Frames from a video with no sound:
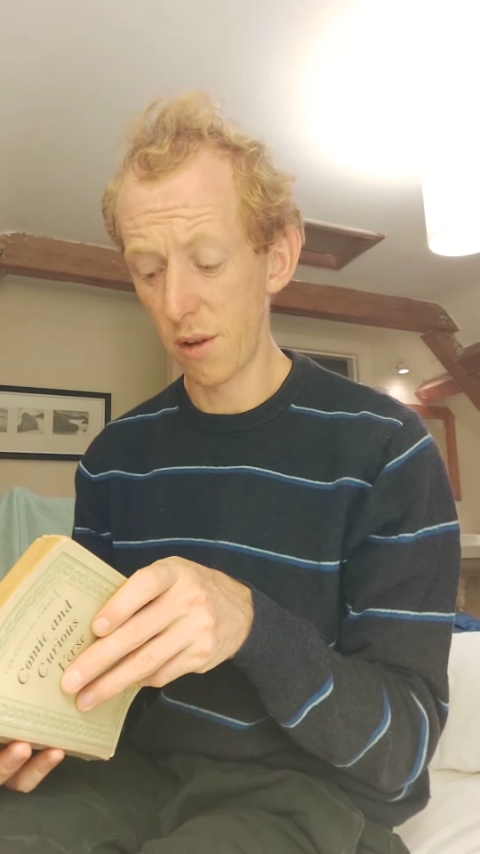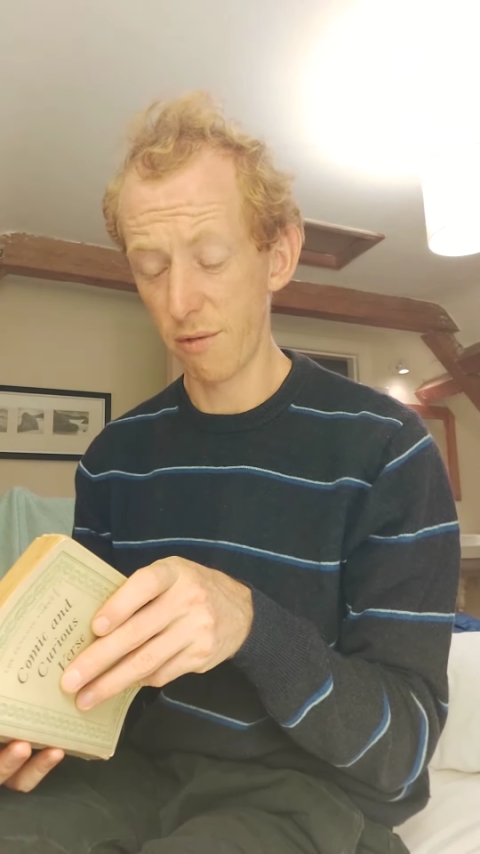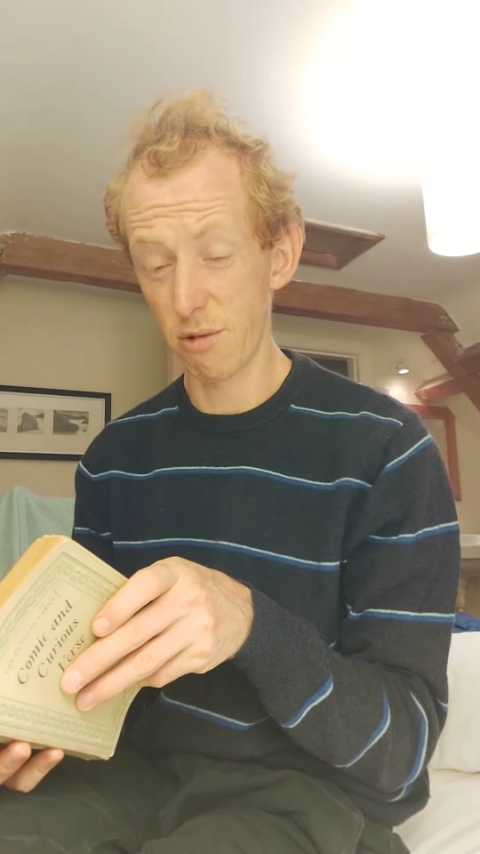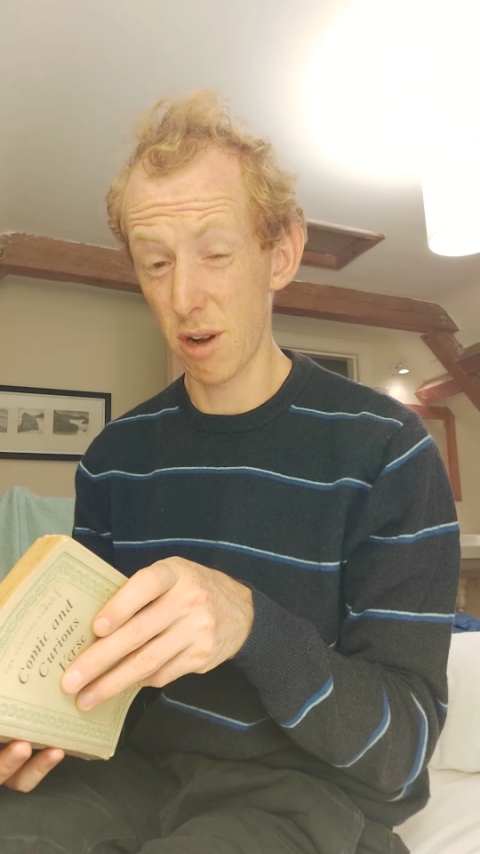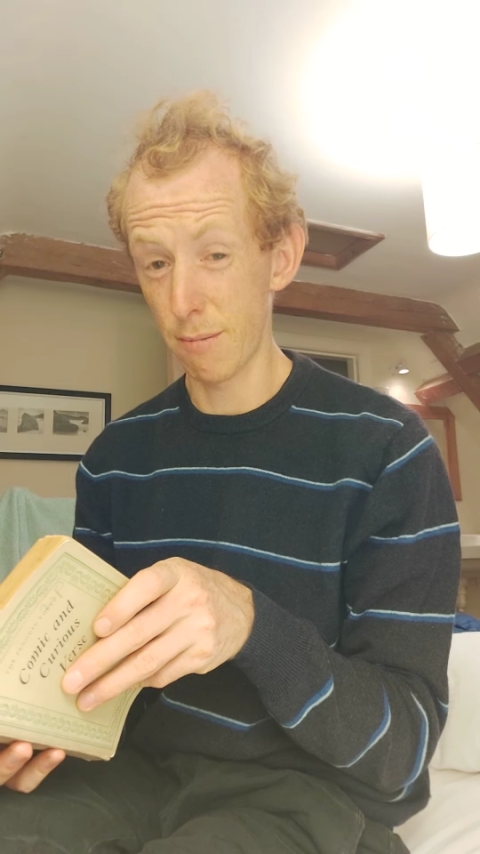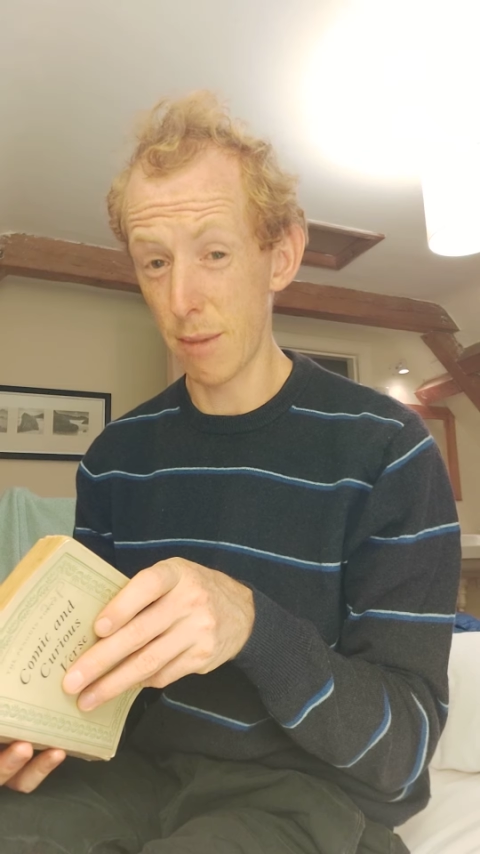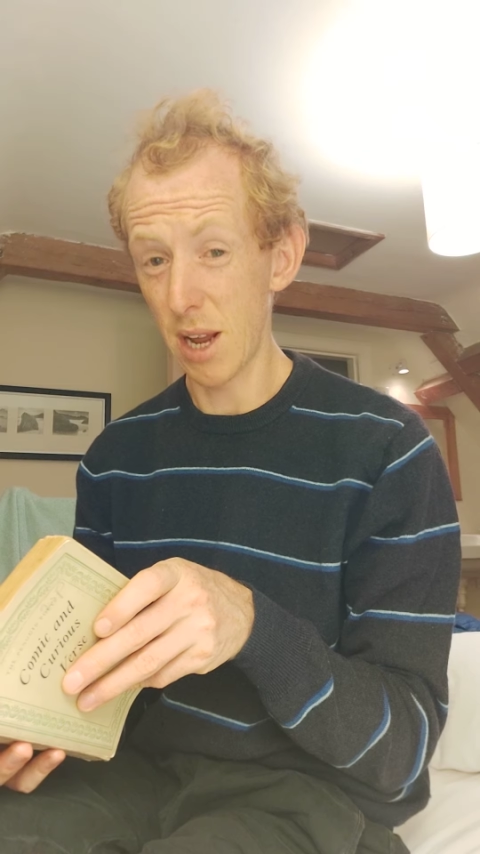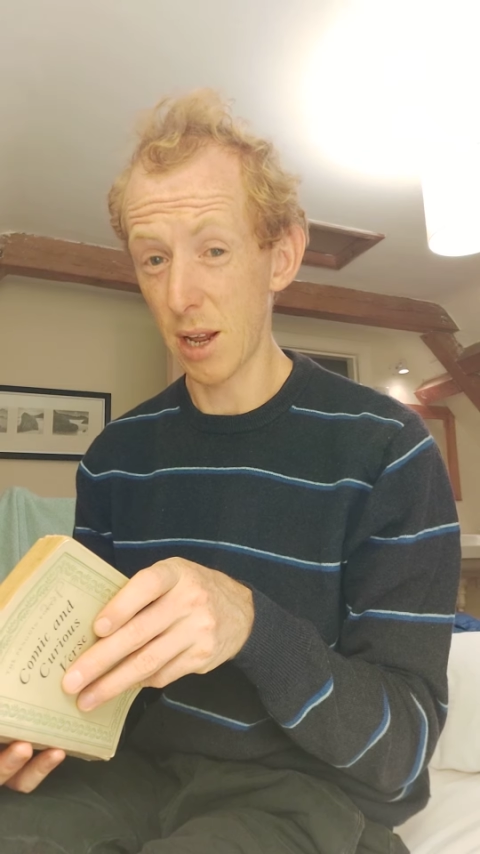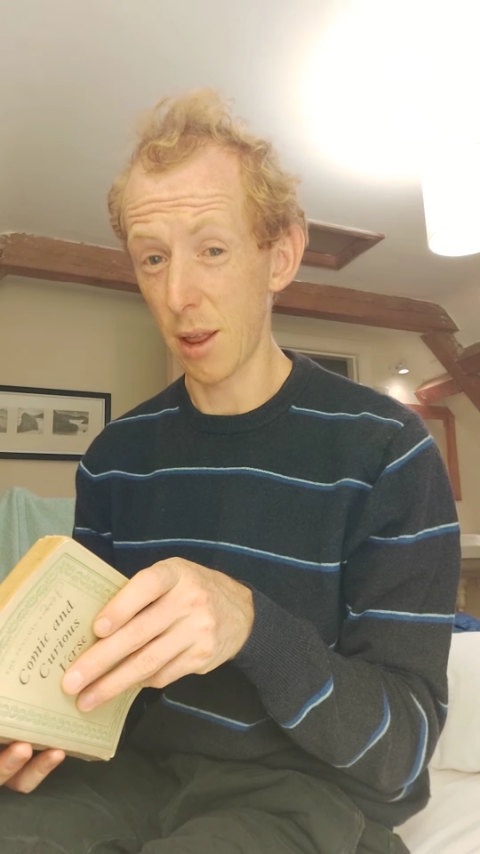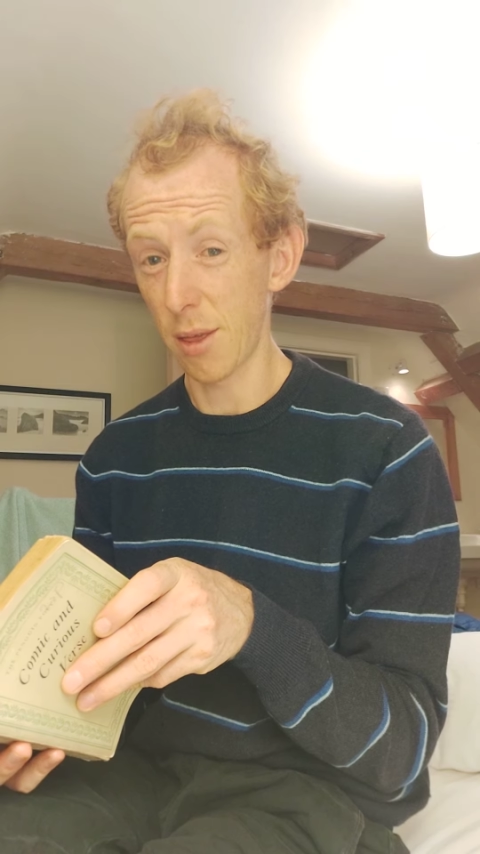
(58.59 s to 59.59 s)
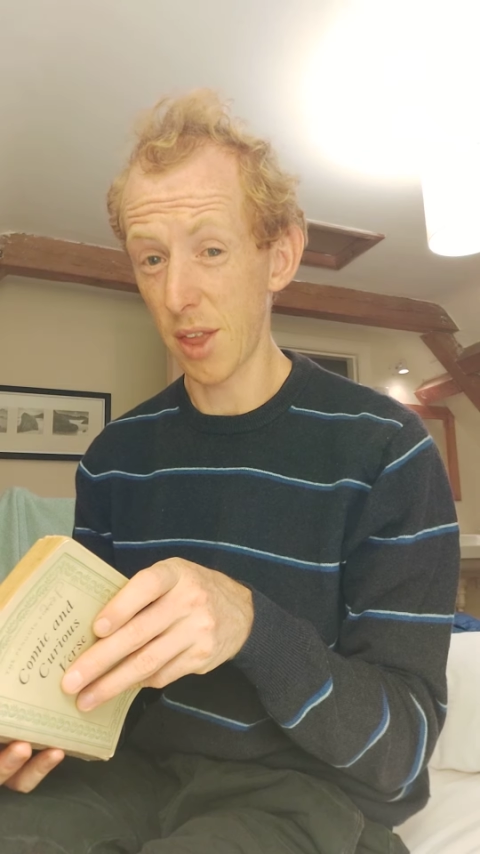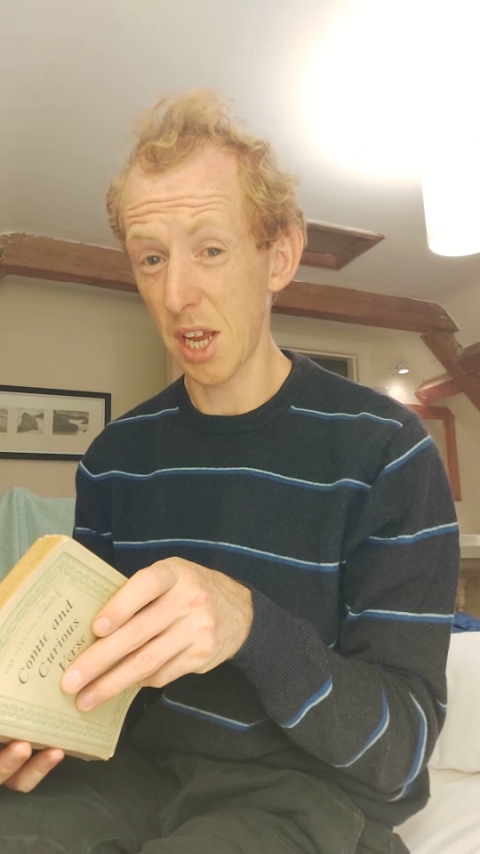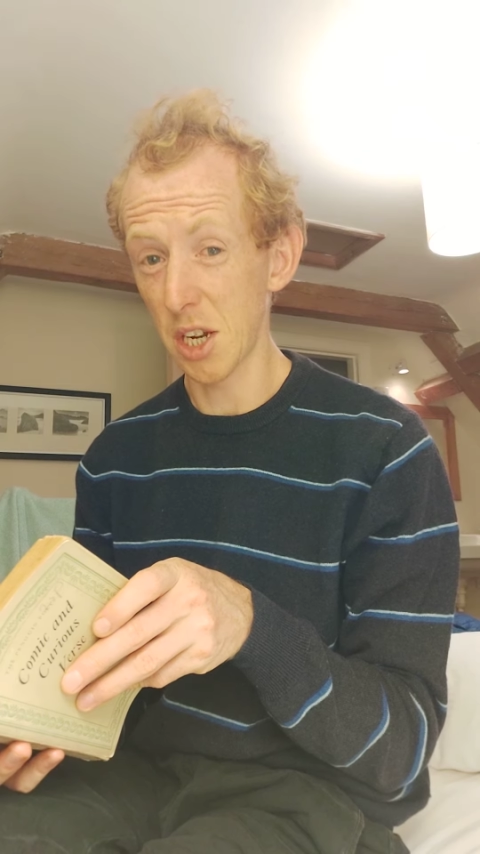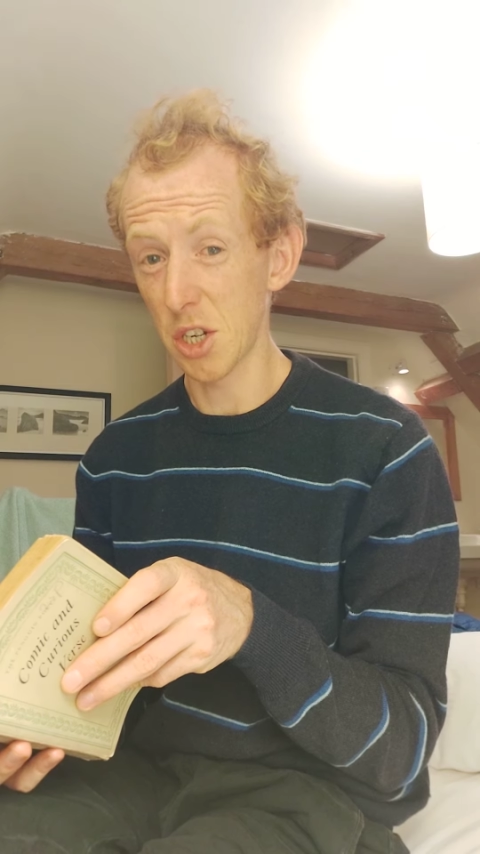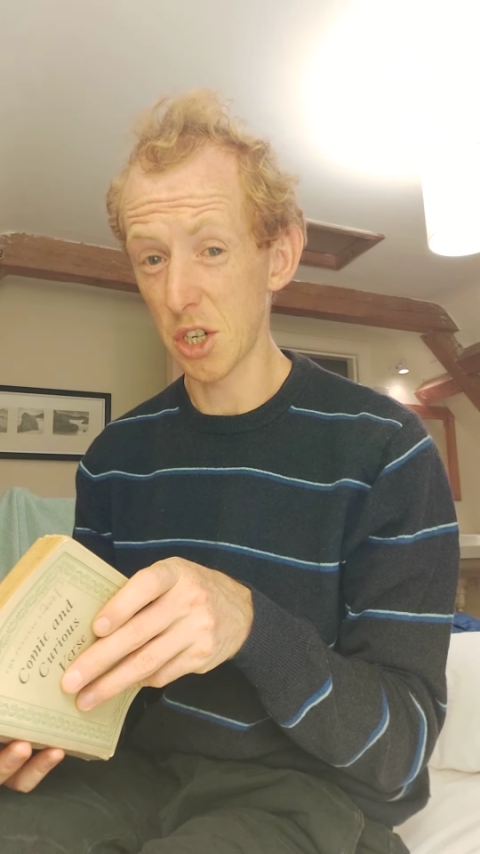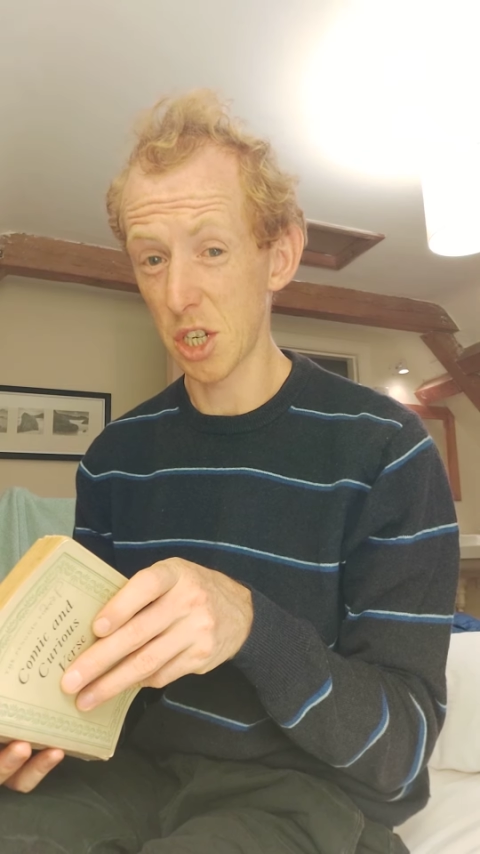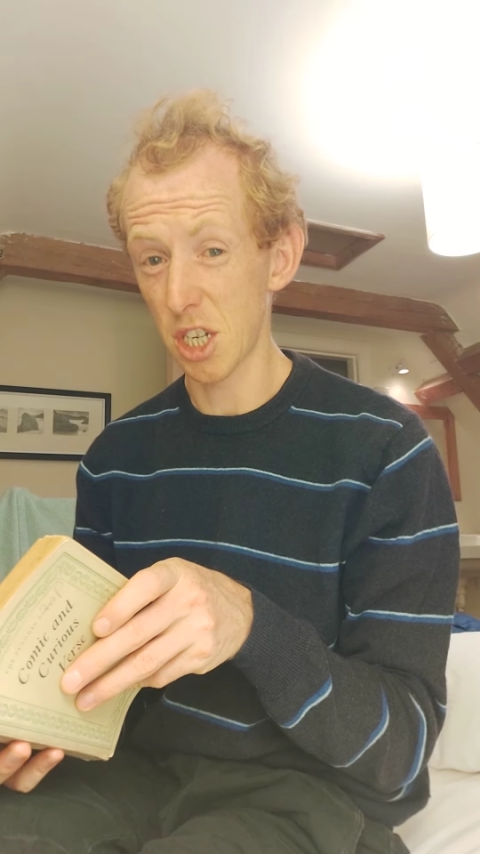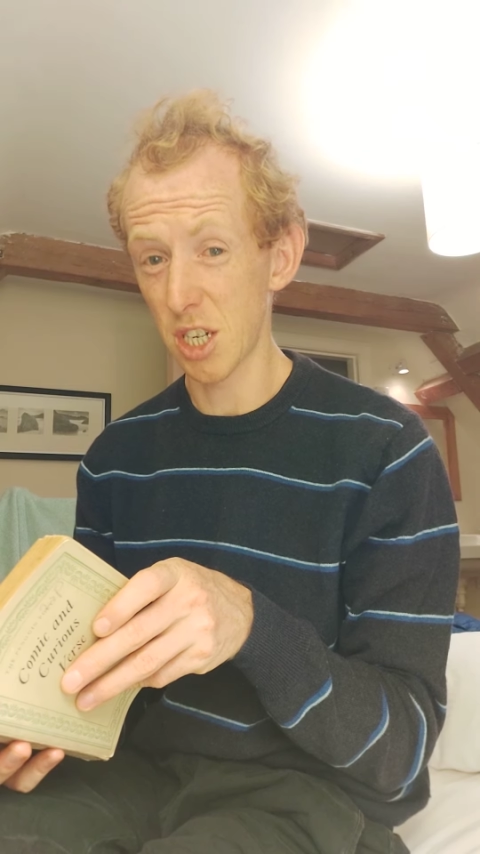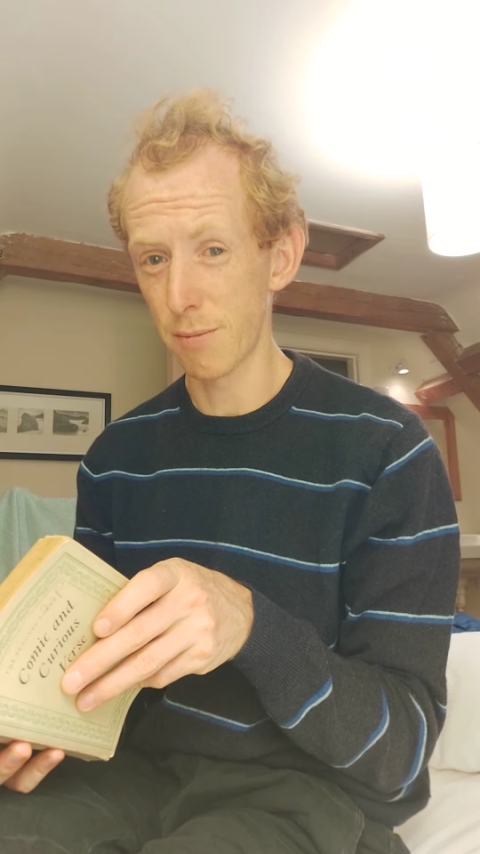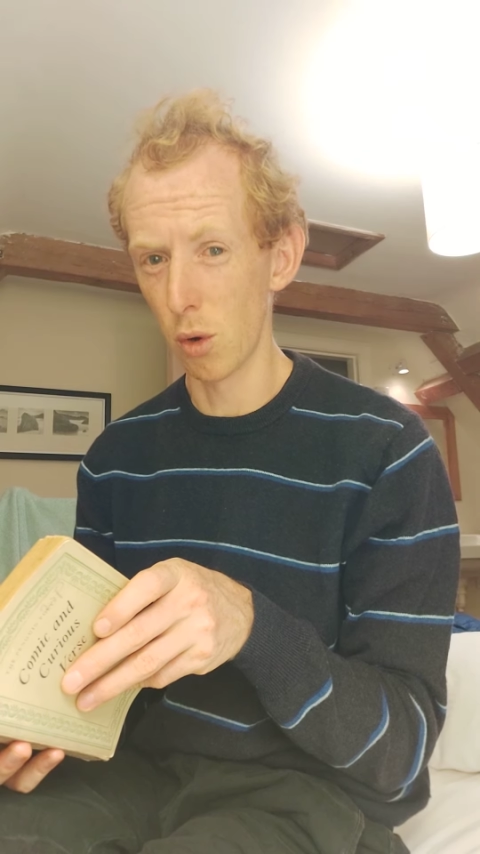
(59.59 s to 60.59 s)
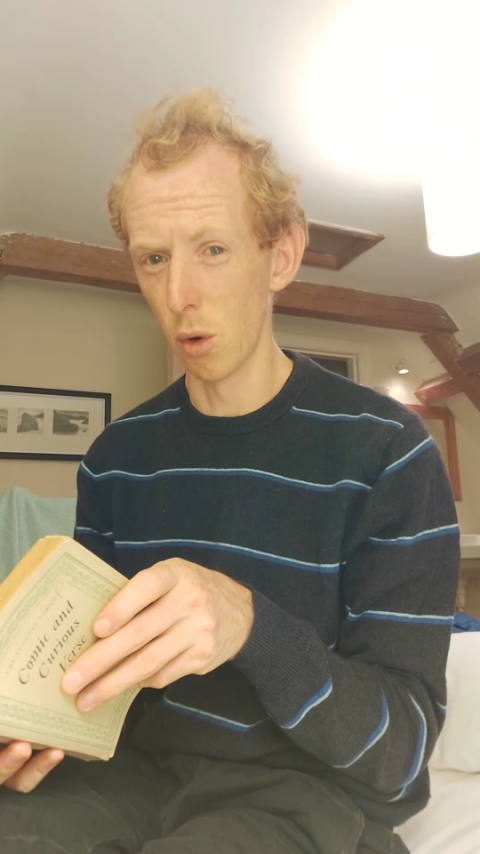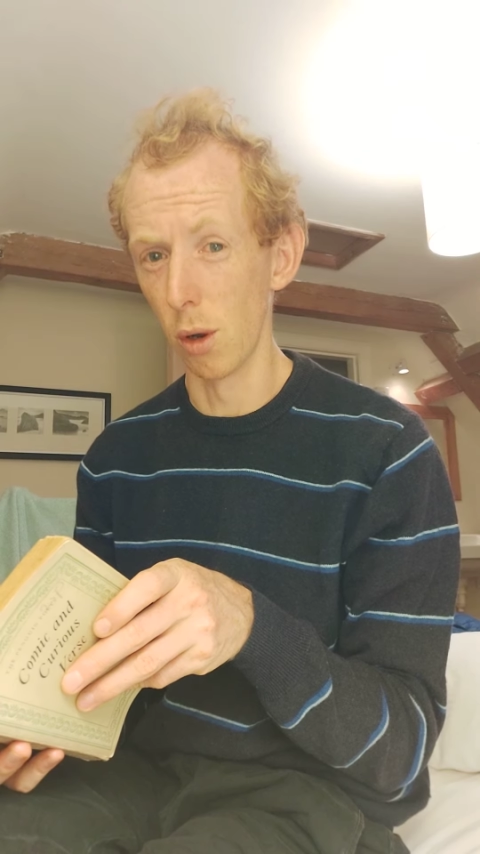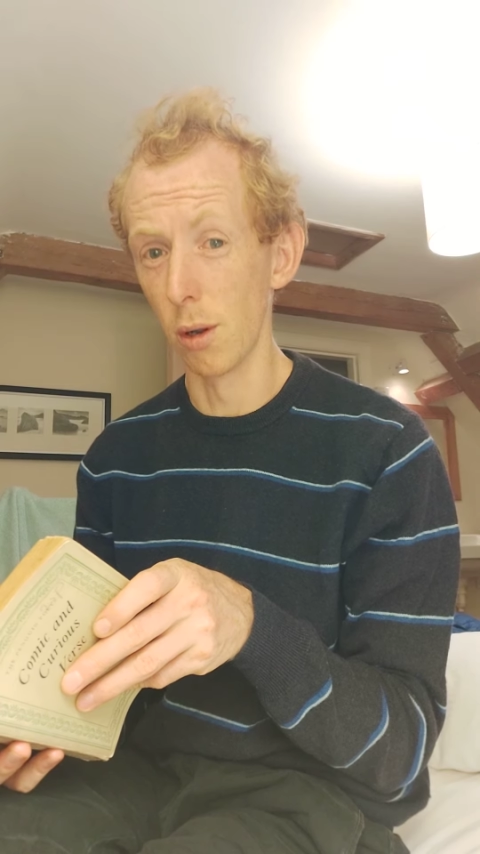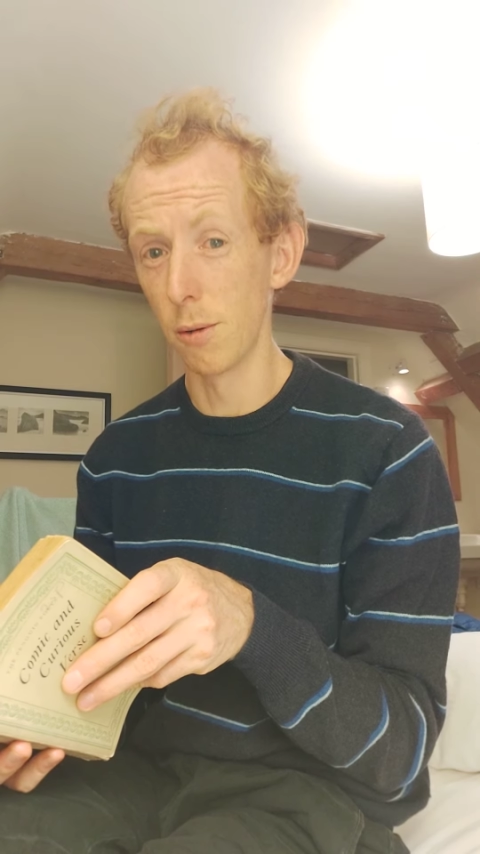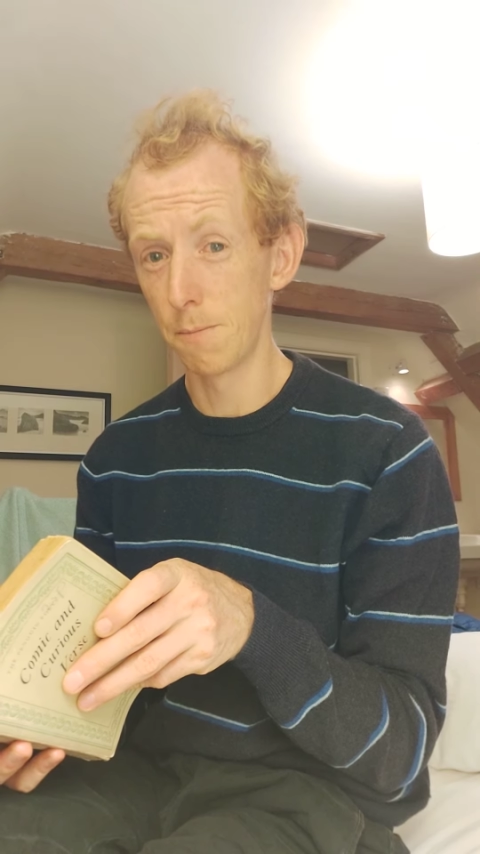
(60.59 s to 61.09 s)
for it maketh things small